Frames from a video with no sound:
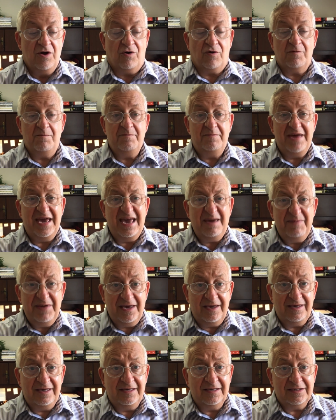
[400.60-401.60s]
Or
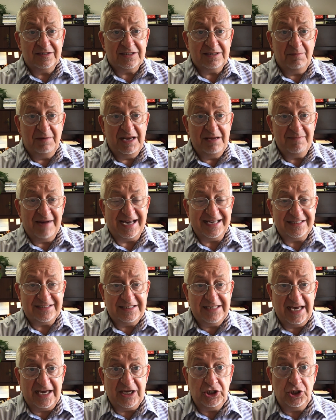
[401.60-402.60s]
maybe somebody might
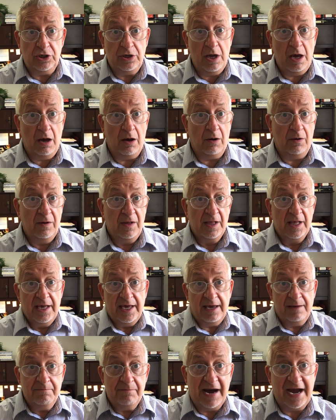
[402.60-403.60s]
say, you know,
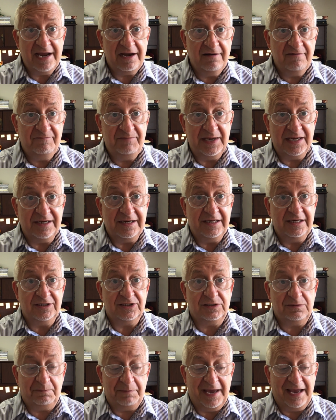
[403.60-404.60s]
it might have been
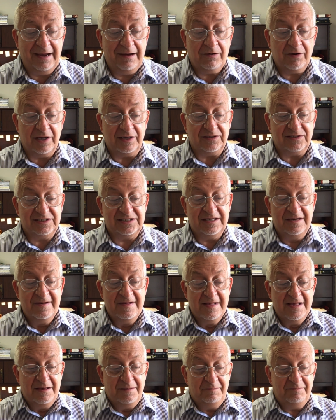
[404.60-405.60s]
his parents.
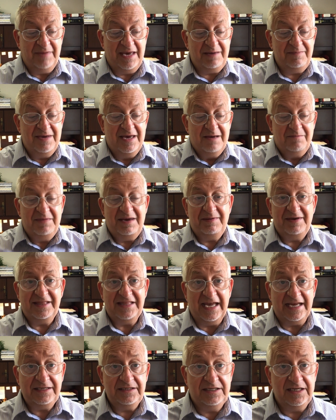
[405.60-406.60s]
Maybe
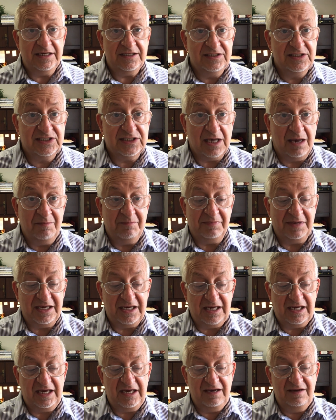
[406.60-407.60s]
they did some
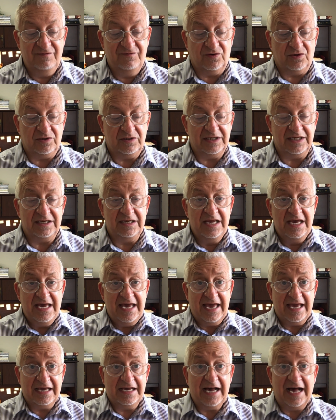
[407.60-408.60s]
evil
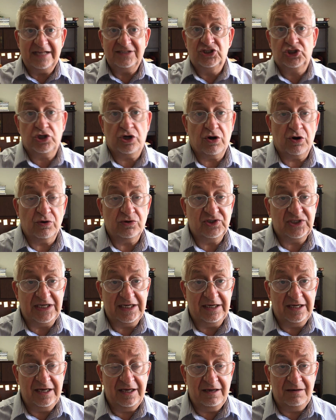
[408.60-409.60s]
and God's
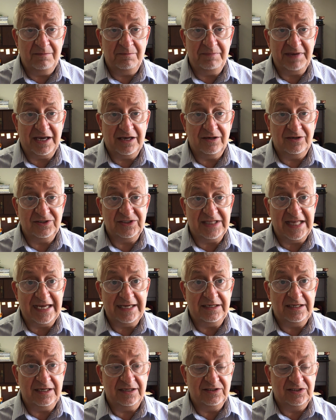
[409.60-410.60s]
cursing him because
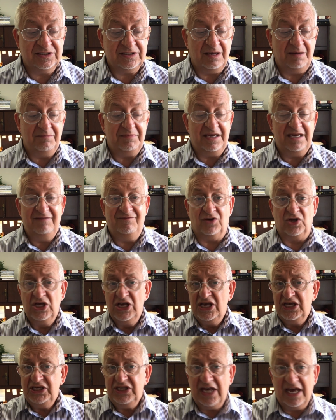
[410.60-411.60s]
they did some evil.
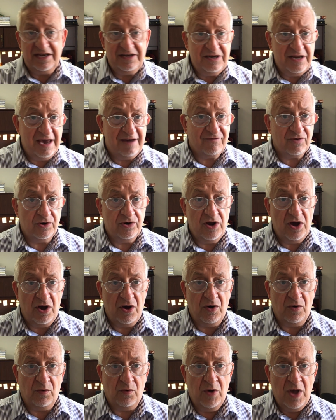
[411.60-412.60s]
You never
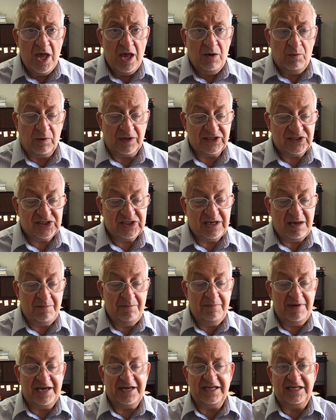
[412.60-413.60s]
know what
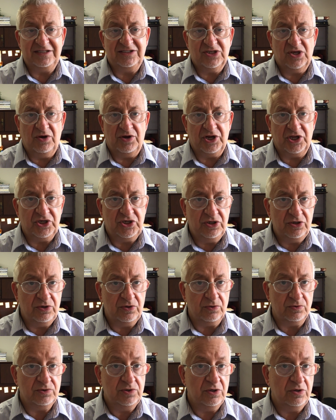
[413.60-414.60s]
somebody's going to
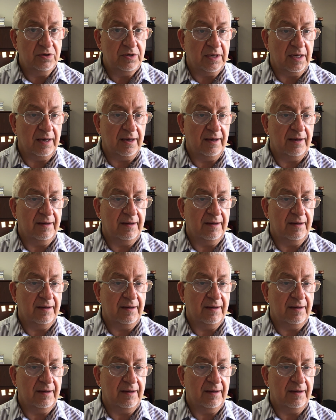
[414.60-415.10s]
do, do you?